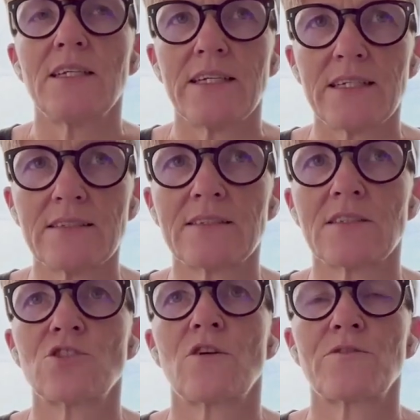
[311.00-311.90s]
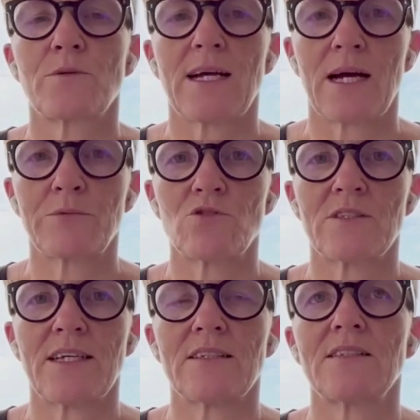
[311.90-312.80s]
is the software up to
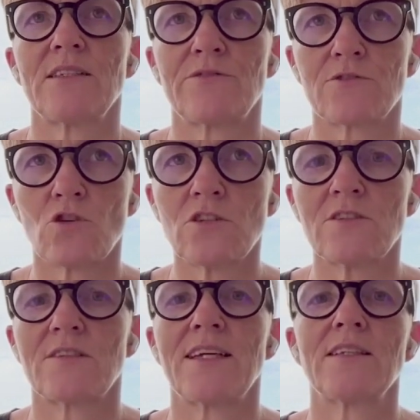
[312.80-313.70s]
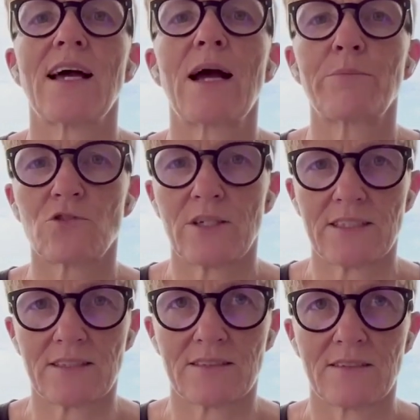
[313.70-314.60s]
date? If not, then
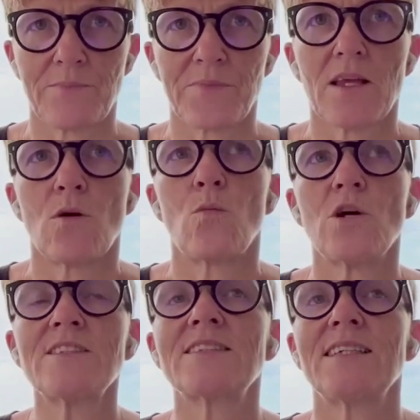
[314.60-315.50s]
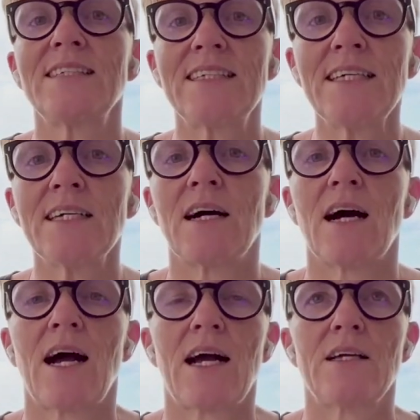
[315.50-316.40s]
upgrade it. Once a
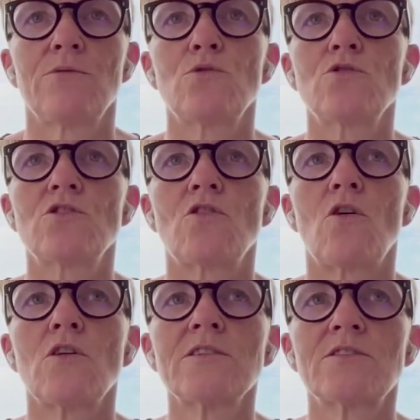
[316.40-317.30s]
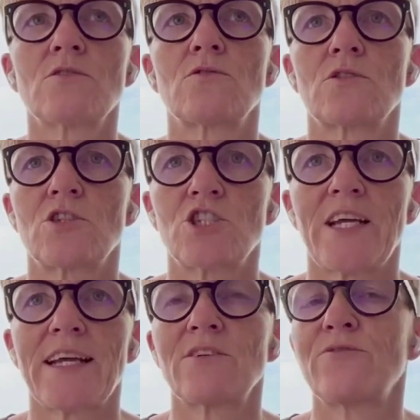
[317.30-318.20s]
year, I would also
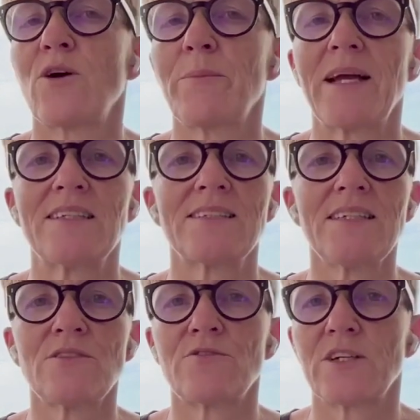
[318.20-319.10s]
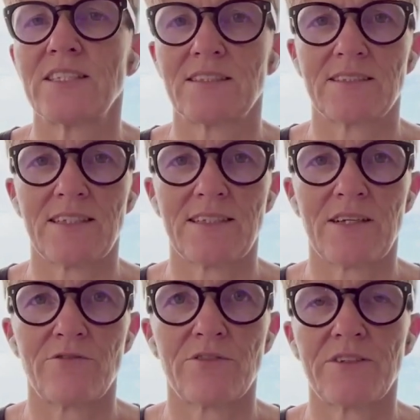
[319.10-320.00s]
check for my seed phrases and
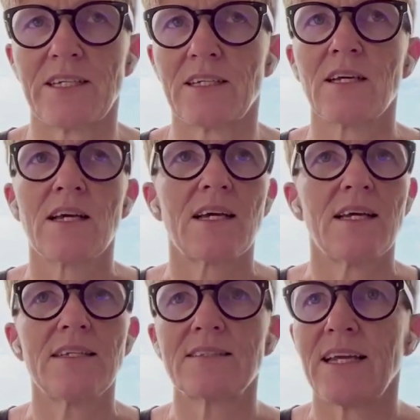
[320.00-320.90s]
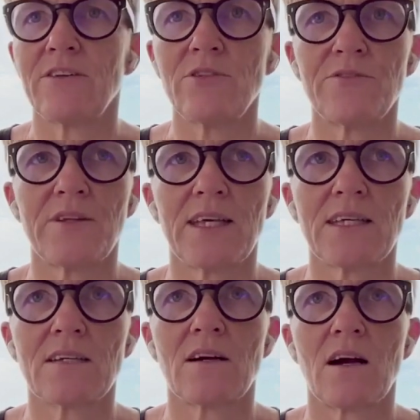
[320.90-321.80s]
everything. Is
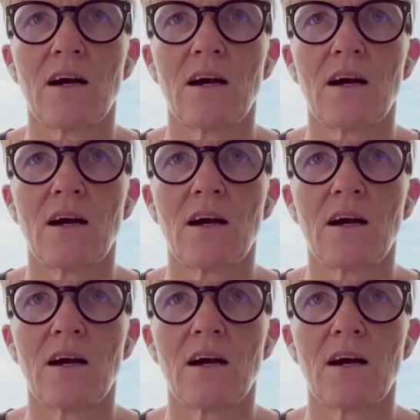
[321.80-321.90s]
everything